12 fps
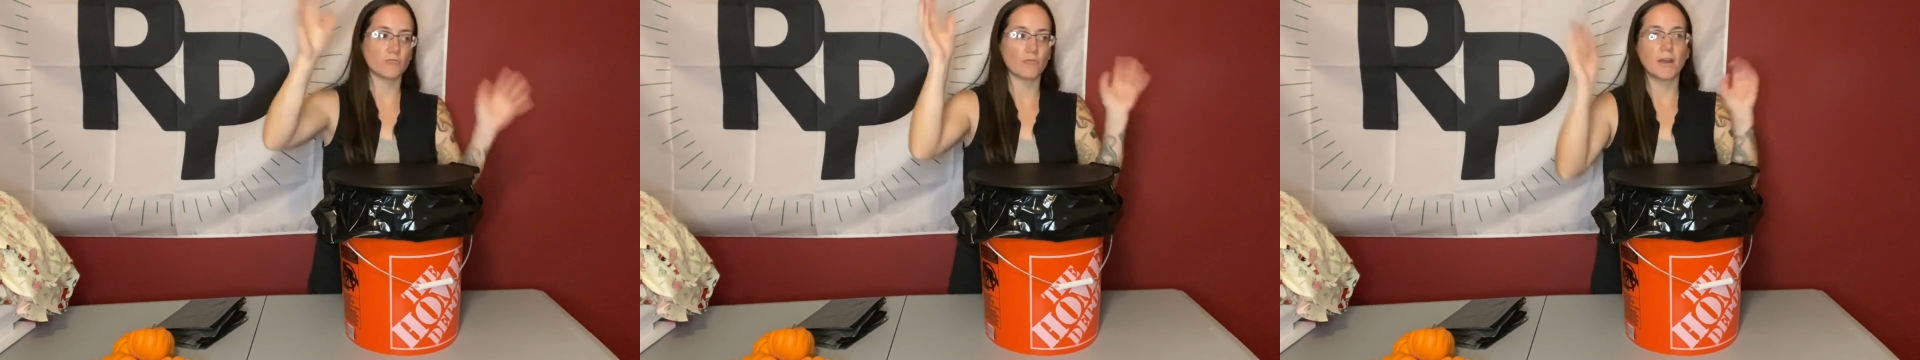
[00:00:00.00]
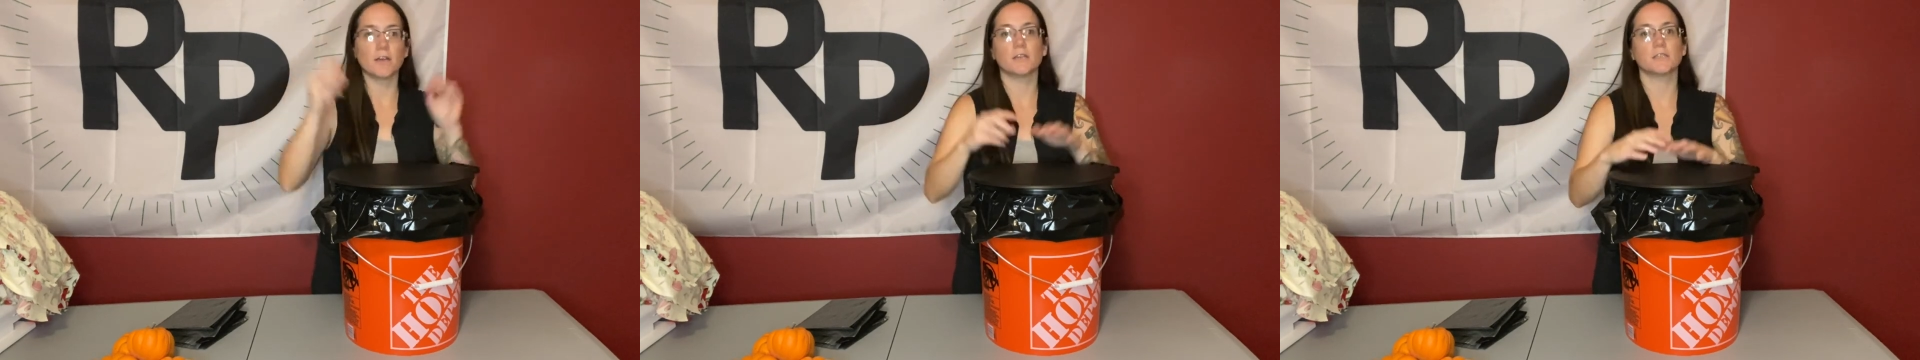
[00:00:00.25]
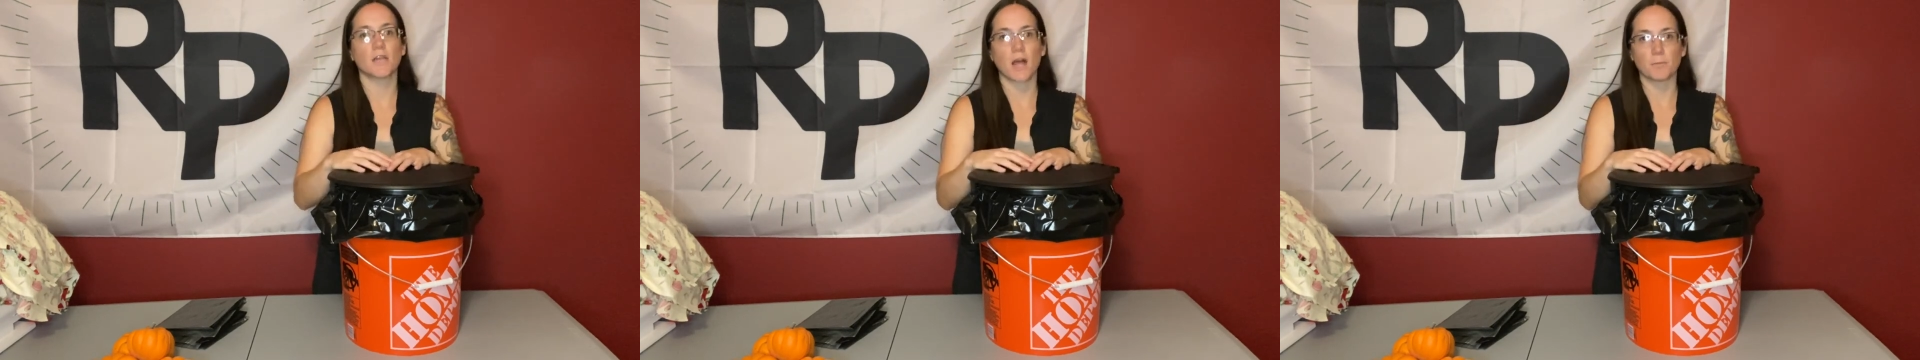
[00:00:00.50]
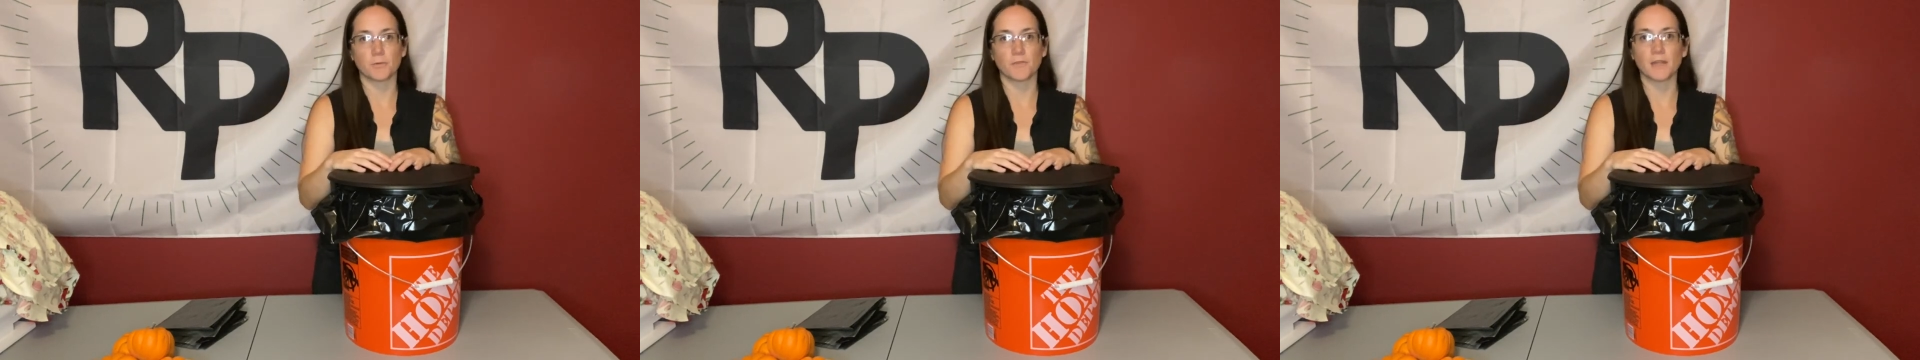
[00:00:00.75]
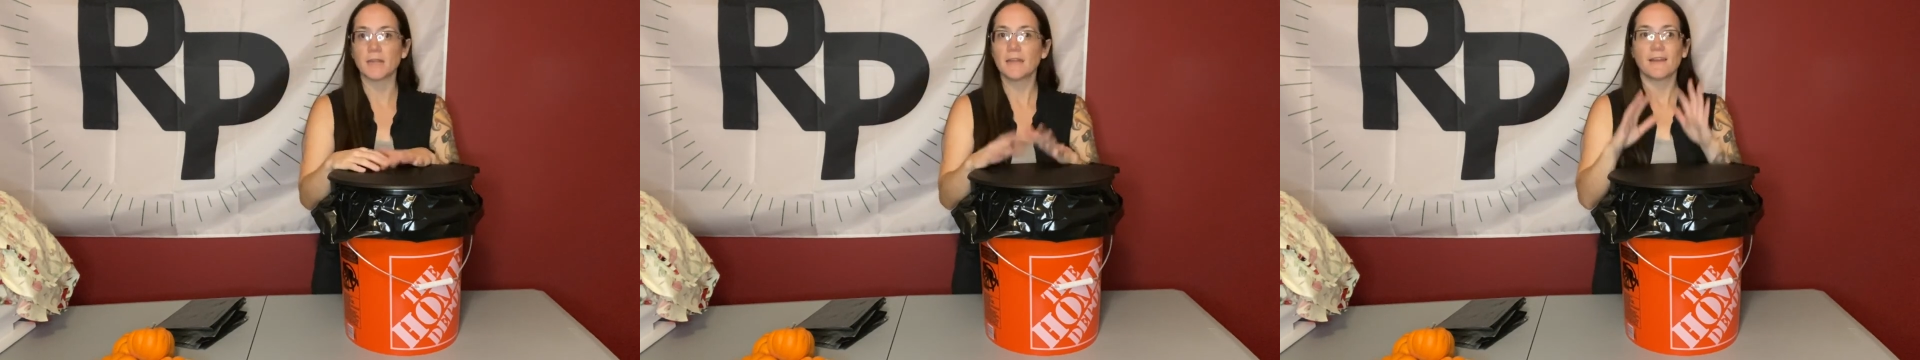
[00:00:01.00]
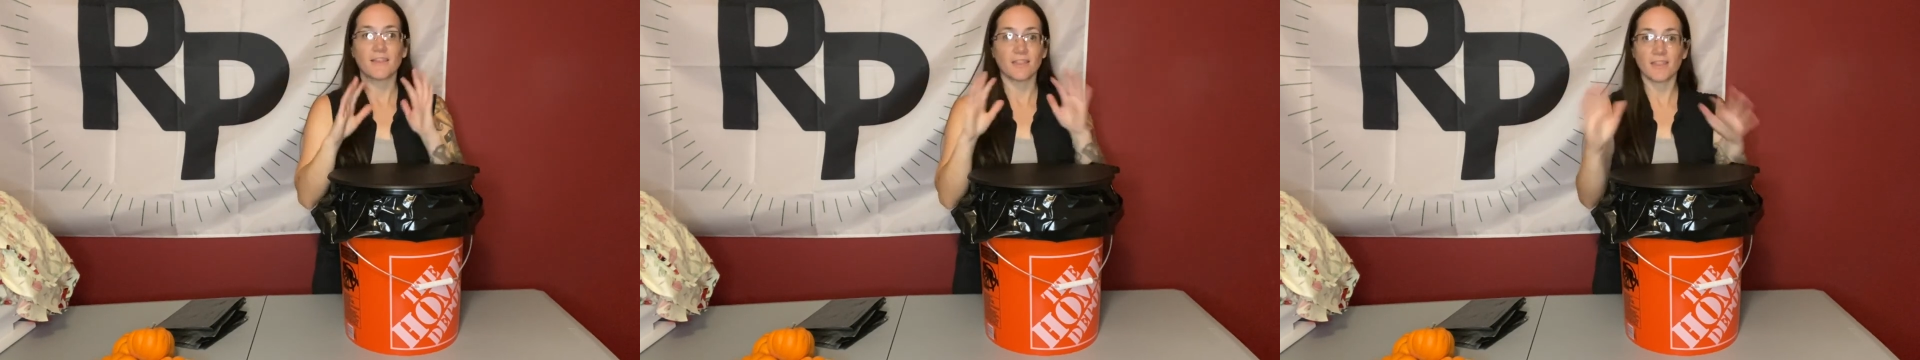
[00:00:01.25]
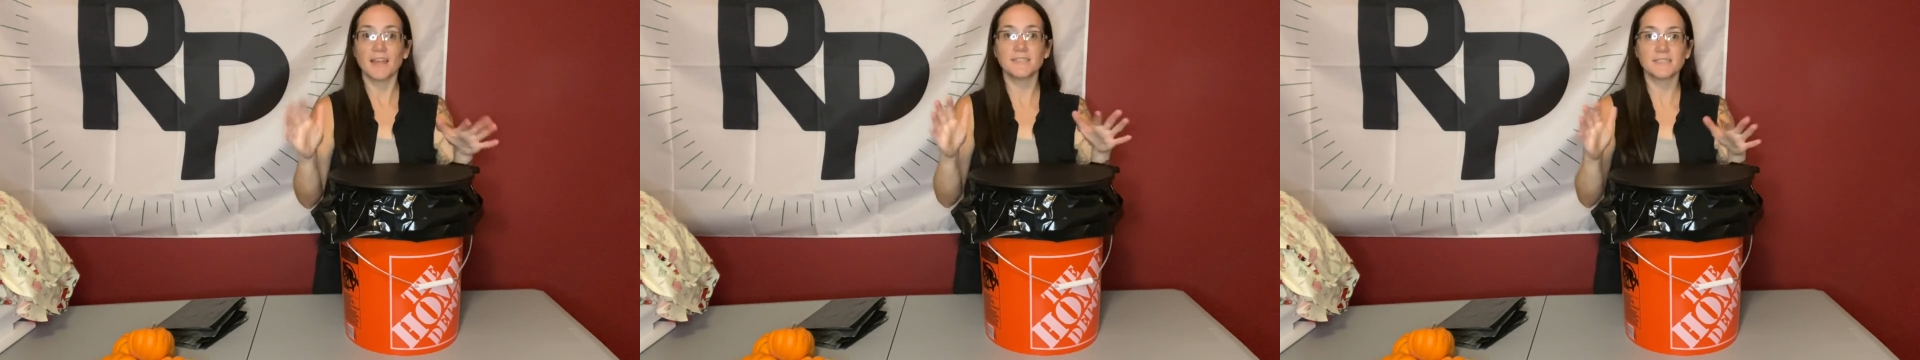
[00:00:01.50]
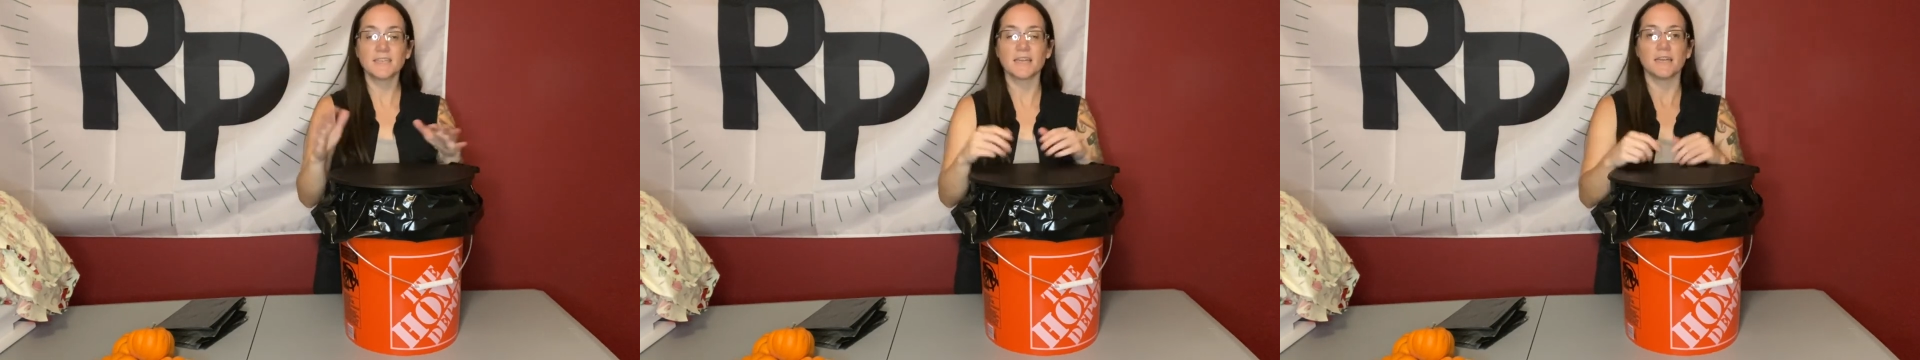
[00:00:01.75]
right on top of it. And
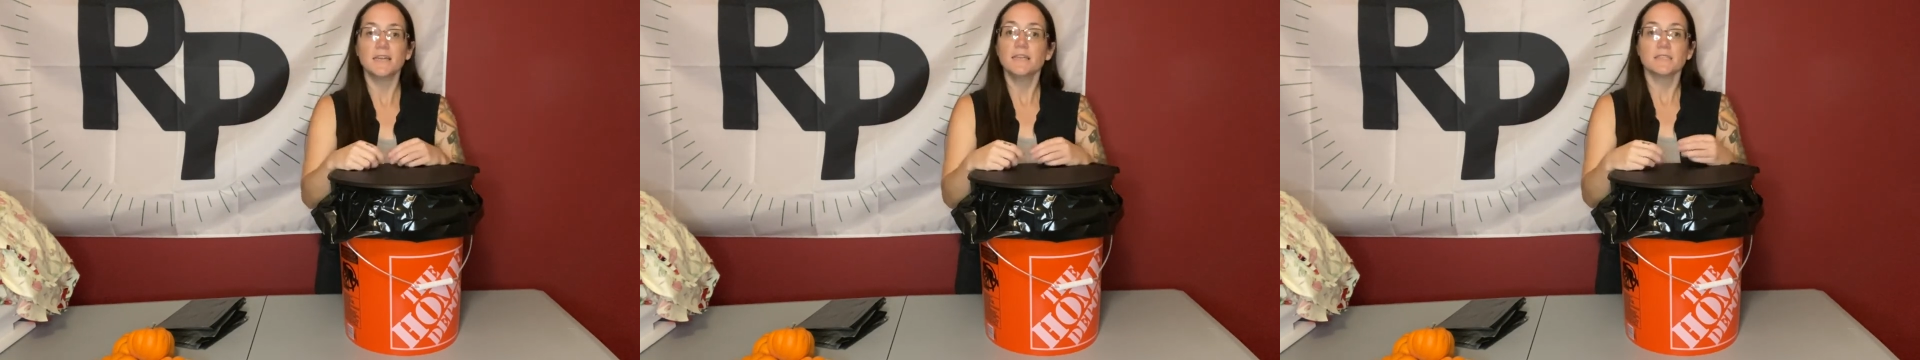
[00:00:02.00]
that's it.